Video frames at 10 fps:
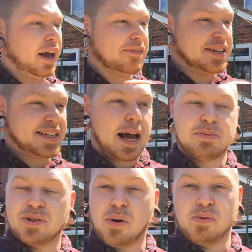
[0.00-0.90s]
If it
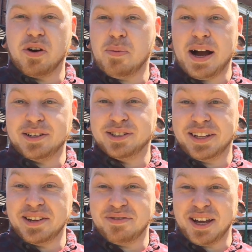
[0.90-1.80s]
snaps, don't worry about it,
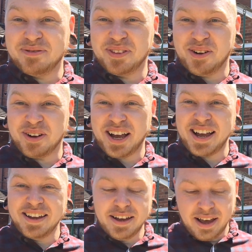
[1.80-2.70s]
just leave it,
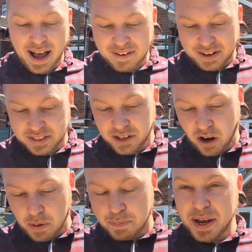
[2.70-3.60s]
okay? I've actually
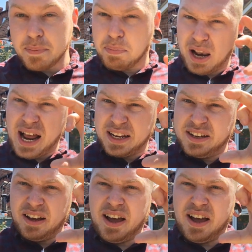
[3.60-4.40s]
got a big black